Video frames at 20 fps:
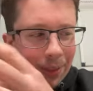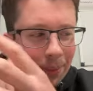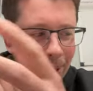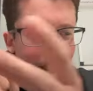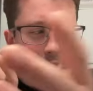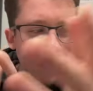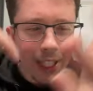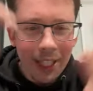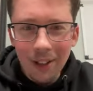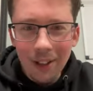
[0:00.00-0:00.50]
my
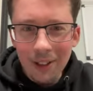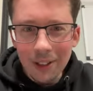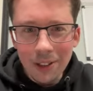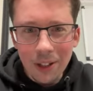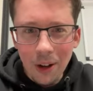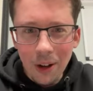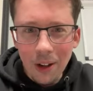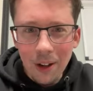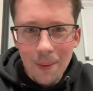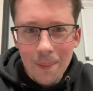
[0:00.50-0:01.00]
channel is
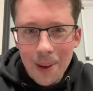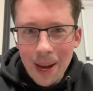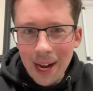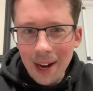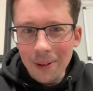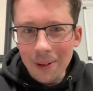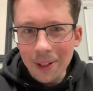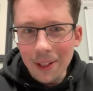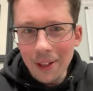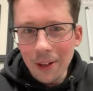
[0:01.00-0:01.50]
all
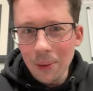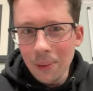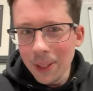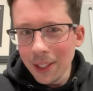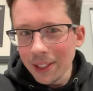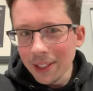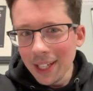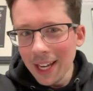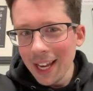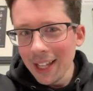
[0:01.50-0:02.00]
about, you know, we
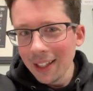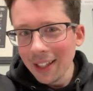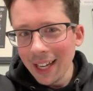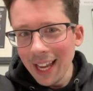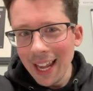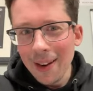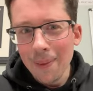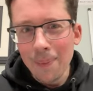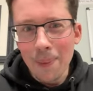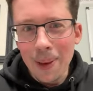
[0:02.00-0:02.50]
say like
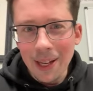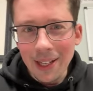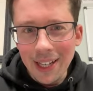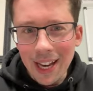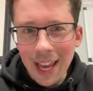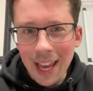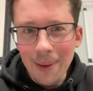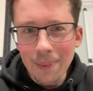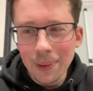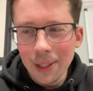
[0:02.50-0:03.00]
any big
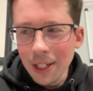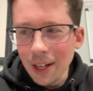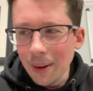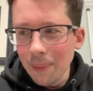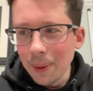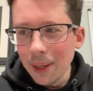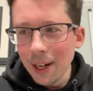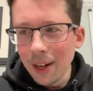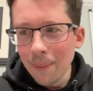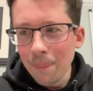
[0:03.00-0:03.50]
names
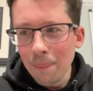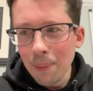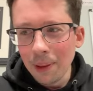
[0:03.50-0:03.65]
coming up,